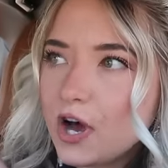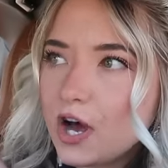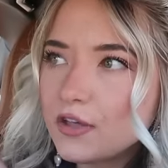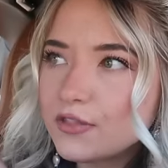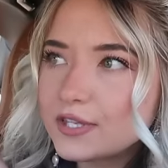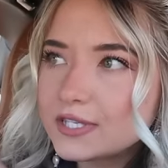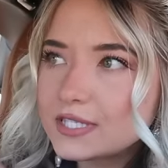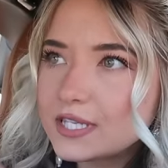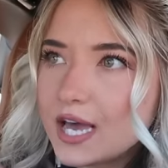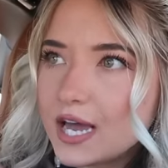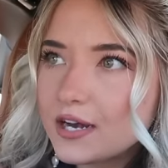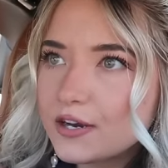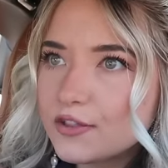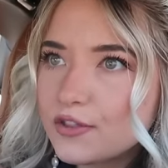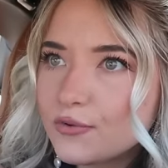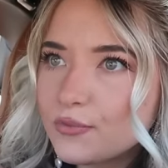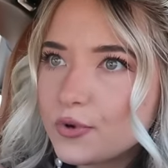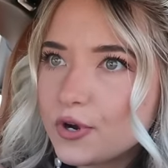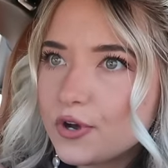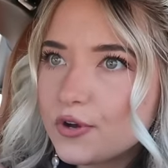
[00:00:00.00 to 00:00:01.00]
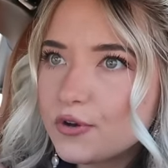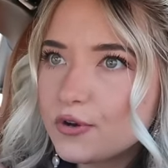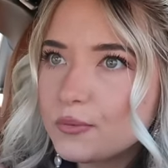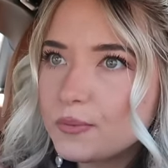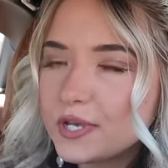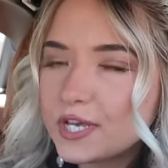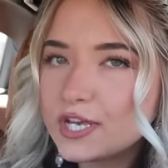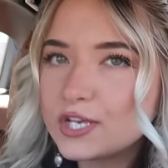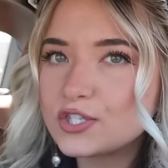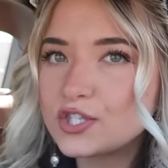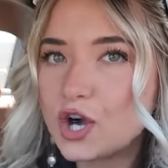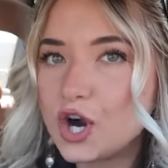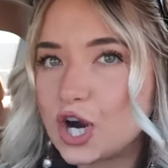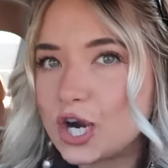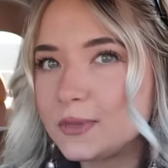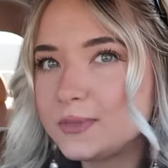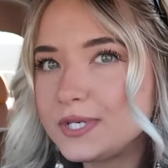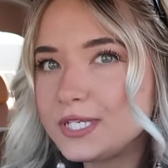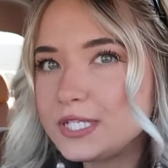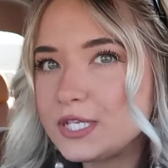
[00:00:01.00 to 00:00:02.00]
on the side of the road because
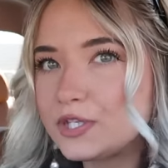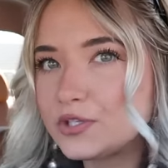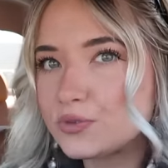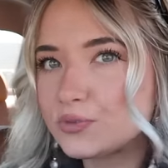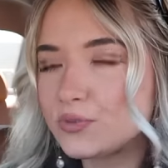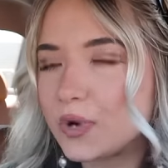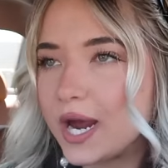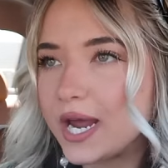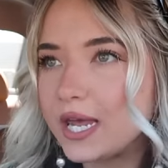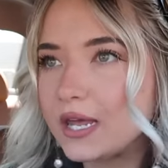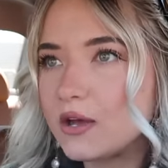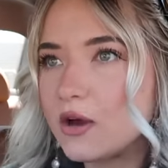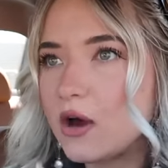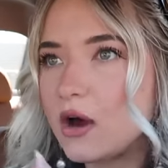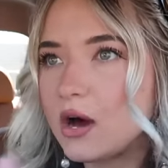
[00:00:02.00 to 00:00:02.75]
Arby's is right